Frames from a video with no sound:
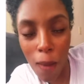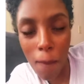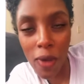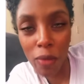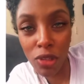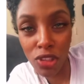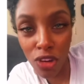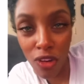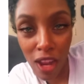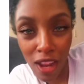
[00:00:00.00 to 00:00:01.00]
But put
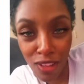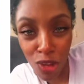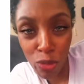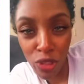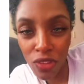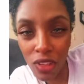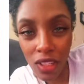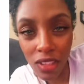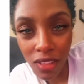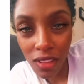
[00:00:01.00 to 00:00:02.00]
your hands on Miss
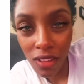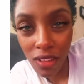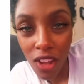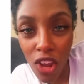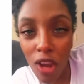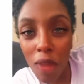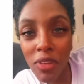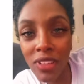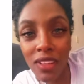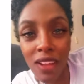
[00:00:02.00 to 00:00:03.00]
Felicia or
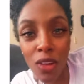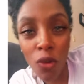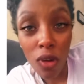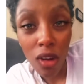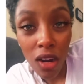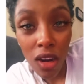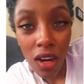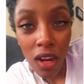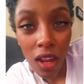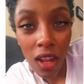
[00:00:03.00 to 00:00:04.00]
Mr.
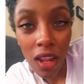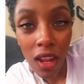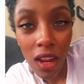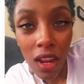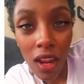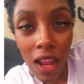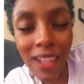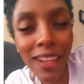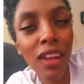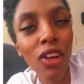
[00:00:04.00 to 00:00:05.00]
Daquan,
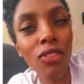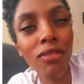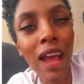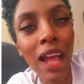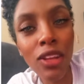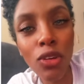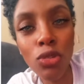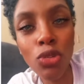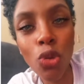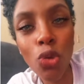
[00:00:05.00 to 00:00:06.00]
and they gonna knock your
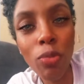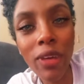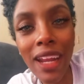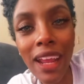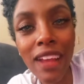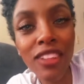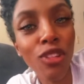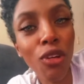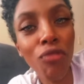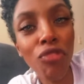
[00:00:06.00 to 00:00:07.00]
stupid ass
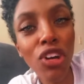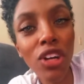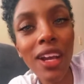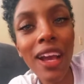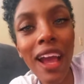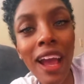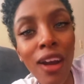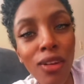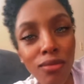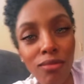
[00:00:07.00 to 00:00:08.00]
the fuck
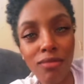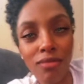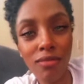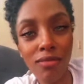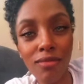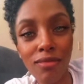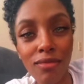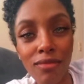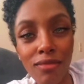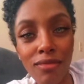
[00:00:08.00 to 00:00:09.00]
out.
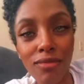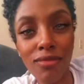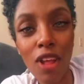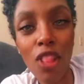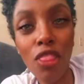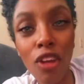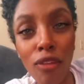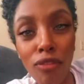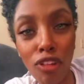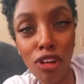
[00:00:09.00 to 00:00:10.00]
The
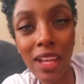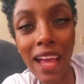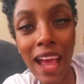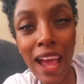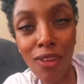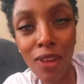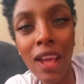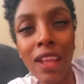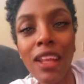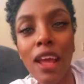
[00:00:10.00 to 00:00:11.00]
fuck out.
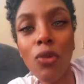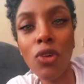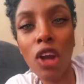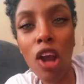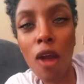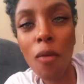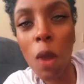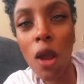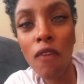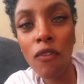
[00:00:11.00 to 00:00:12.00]
They will come
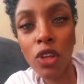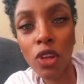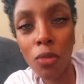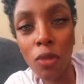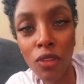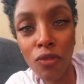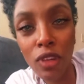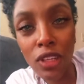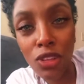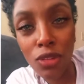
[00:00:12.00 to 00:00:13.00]
for your
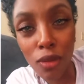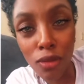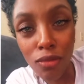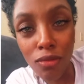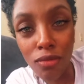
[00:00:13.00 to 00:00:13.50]
motherfucking throat.